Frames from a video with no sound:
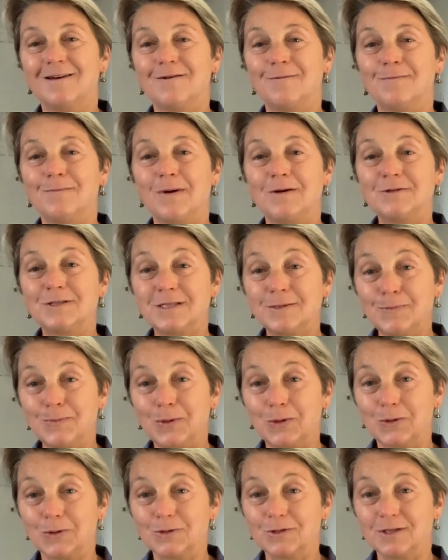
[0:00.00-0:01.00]
Most
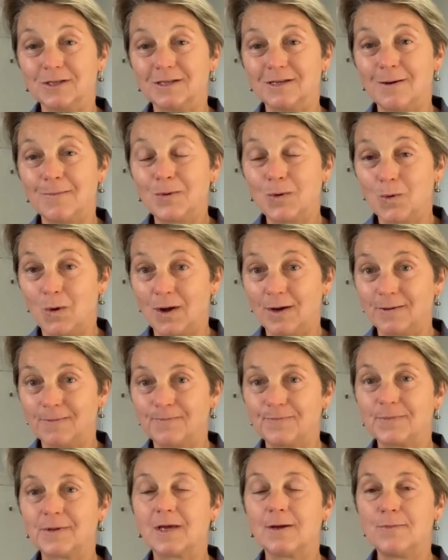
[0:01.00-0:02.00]
important, number one,
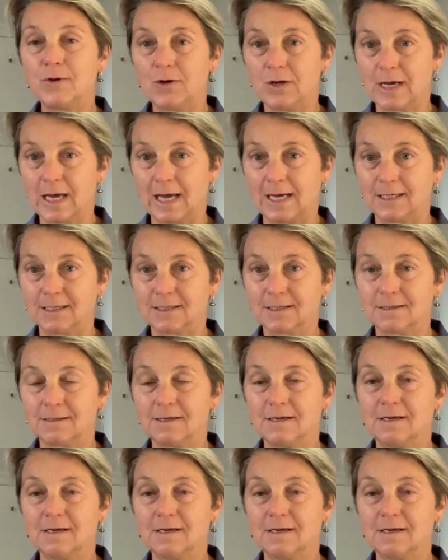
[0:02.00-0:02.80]
communicate.